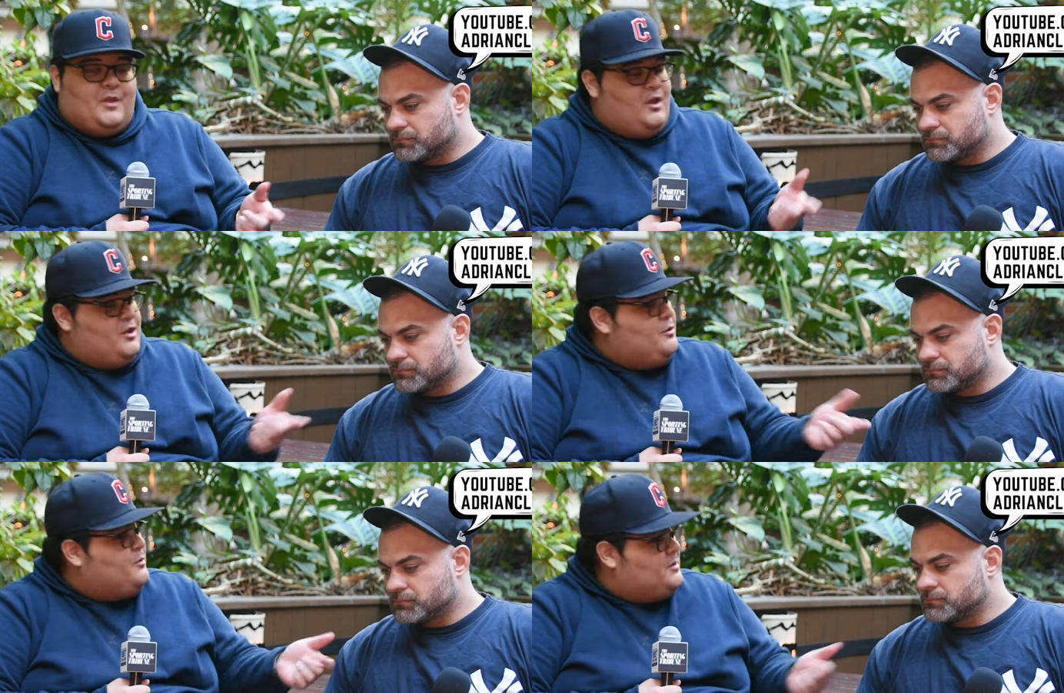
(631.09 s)

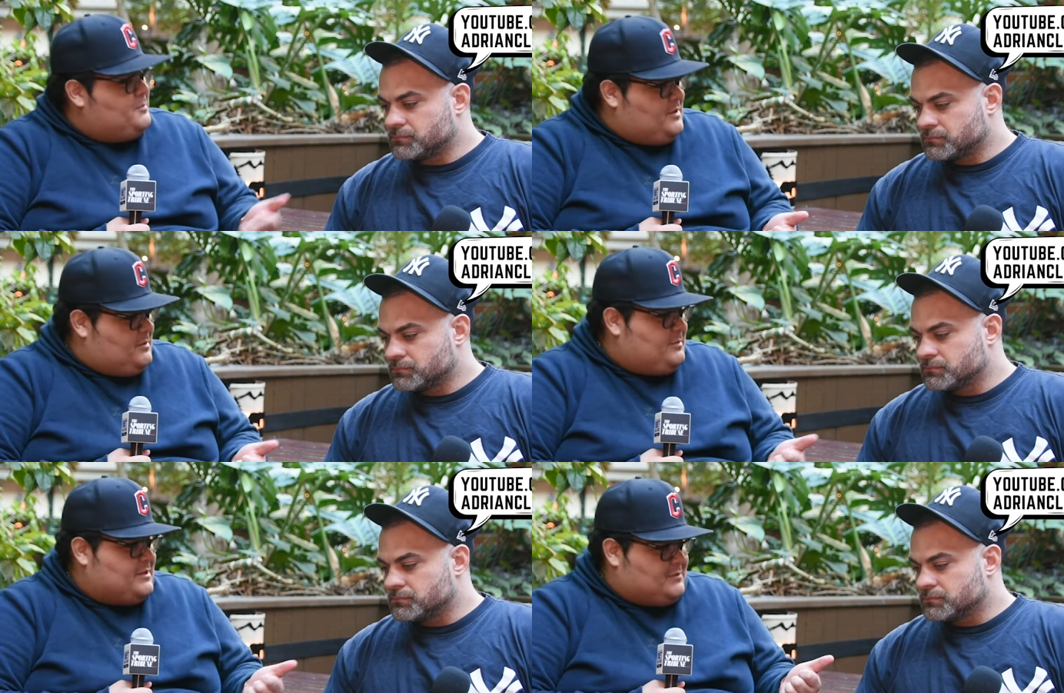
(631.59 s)
Speaker 1: you want to be
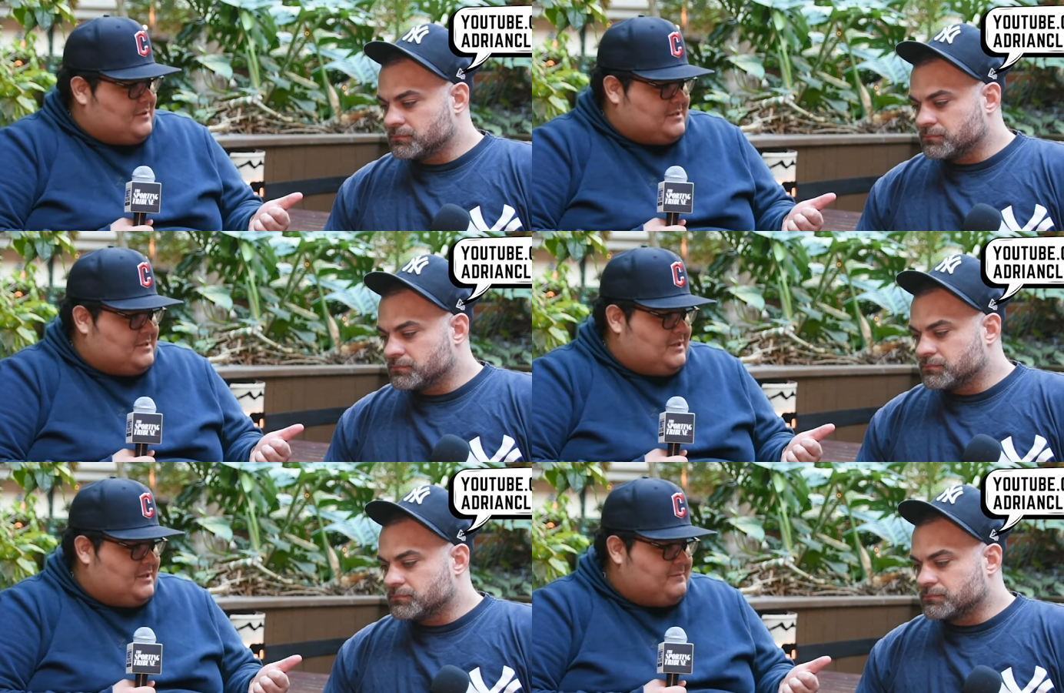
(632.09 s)
the best
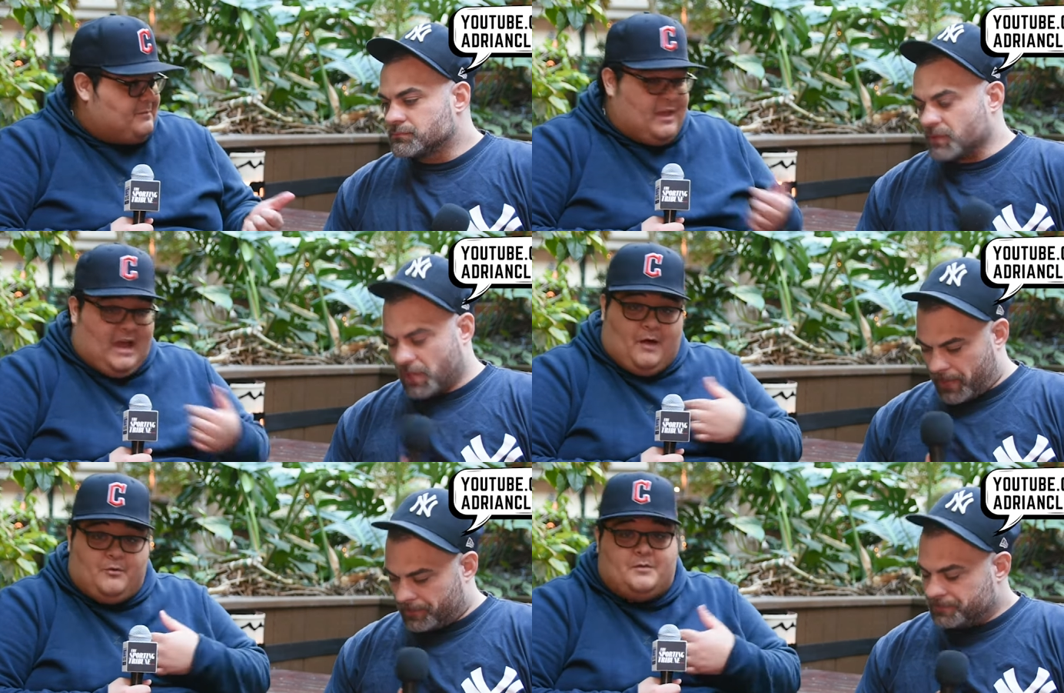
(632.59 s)
wrestler.
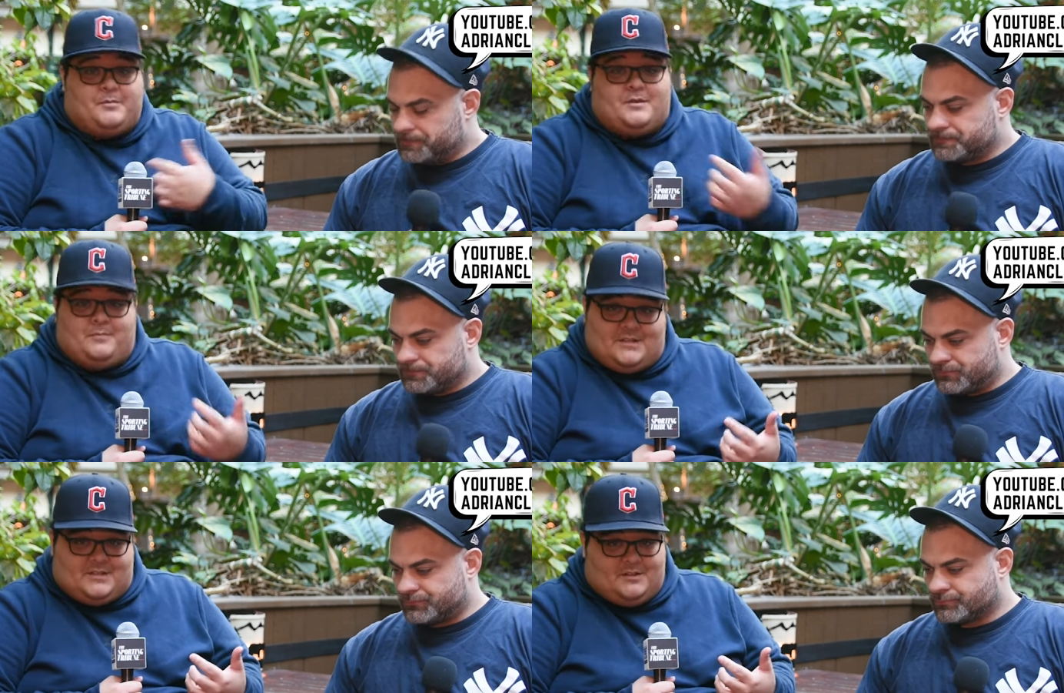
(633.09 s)
Yeah. I want to be the
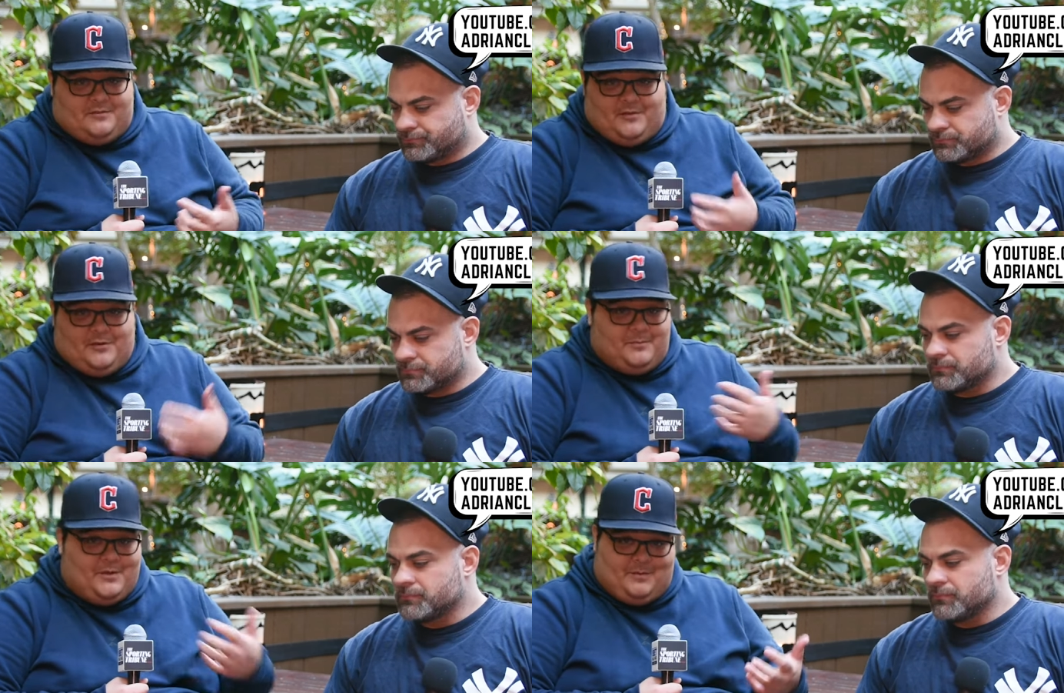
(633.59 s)
best
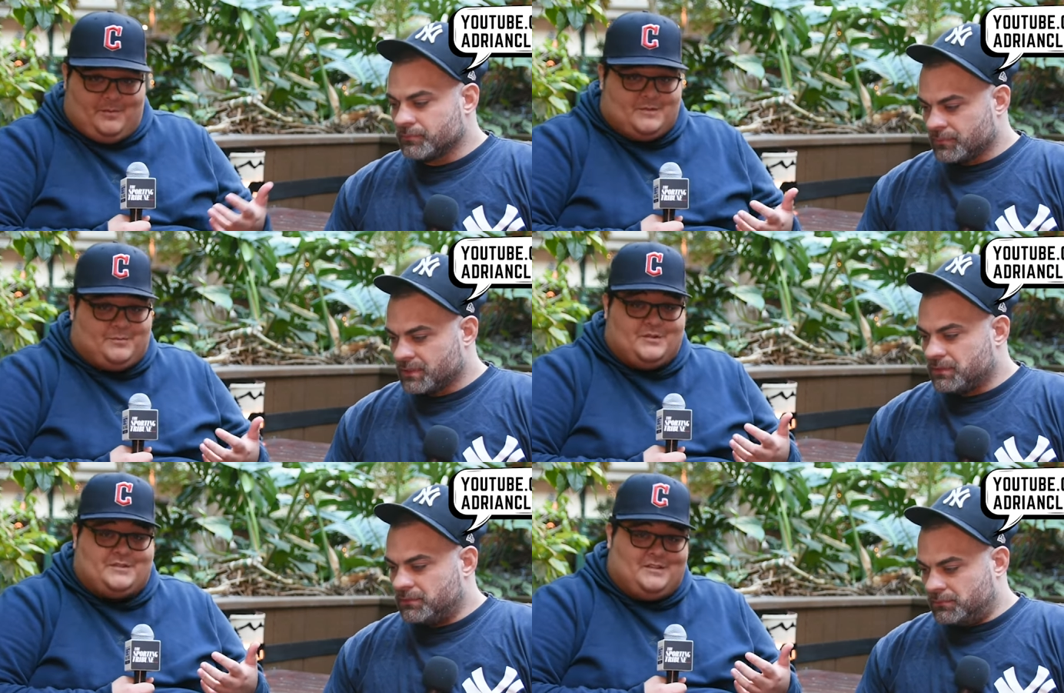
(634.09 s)
interviewer, be the best
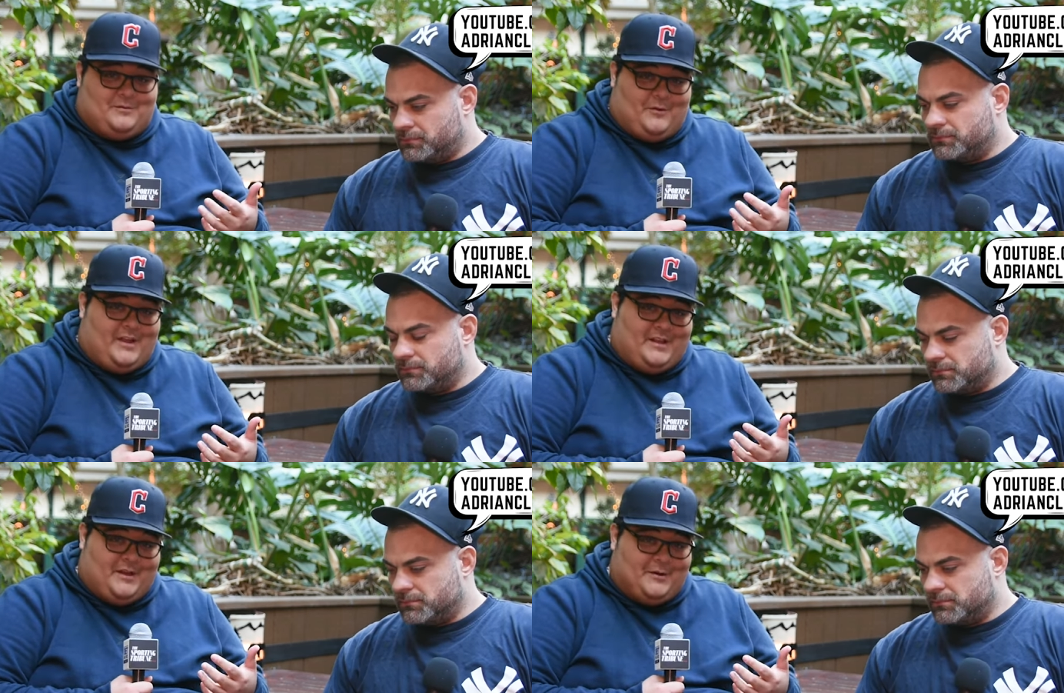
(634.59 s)
person in
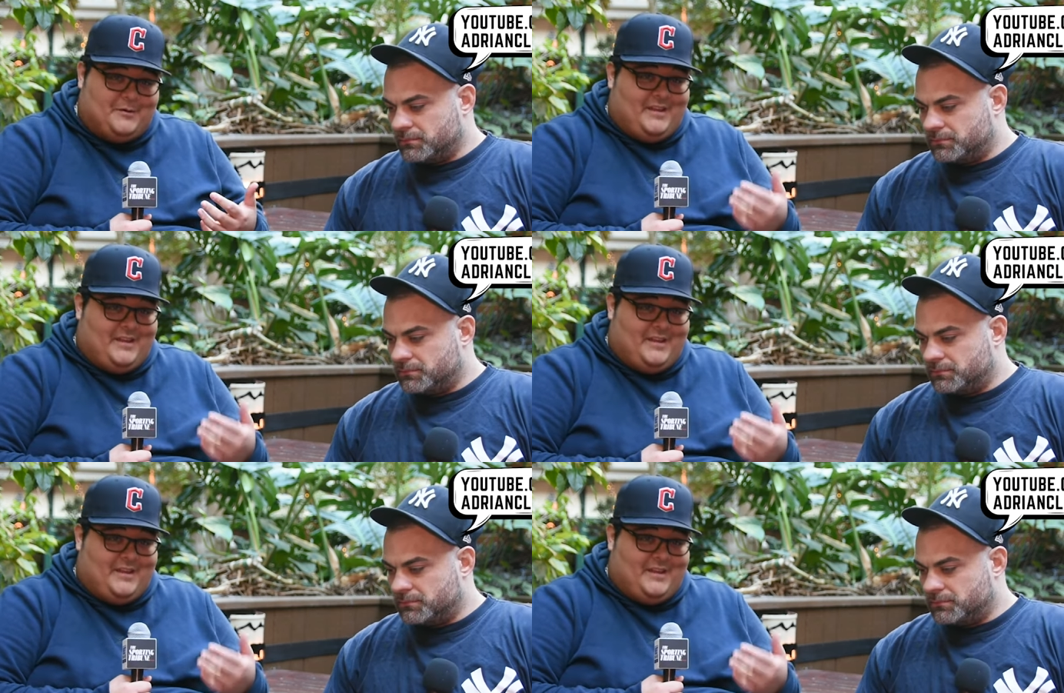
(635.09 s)
radio.